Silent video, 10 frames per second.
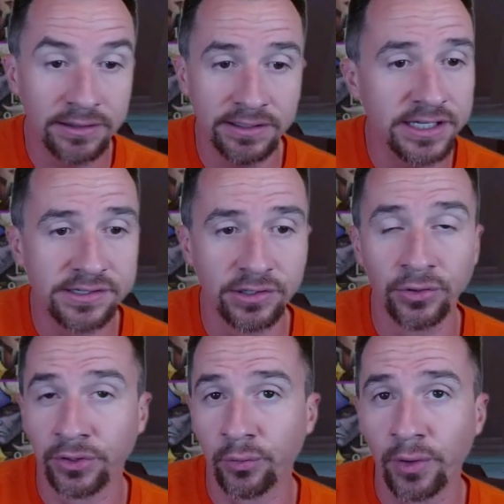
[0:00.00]
He's the
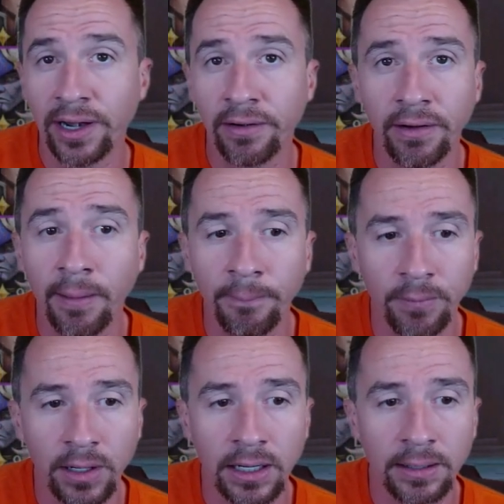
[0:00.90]
only rare
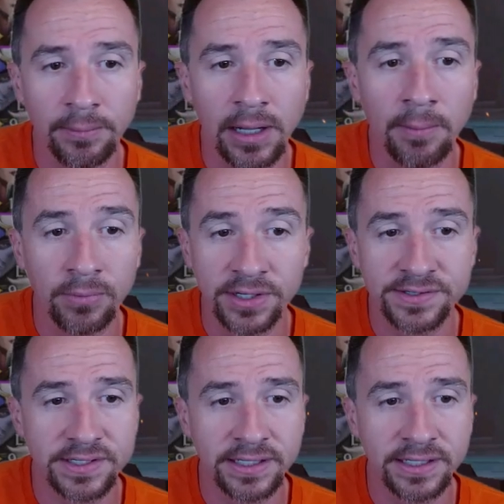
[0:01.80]
Umbrus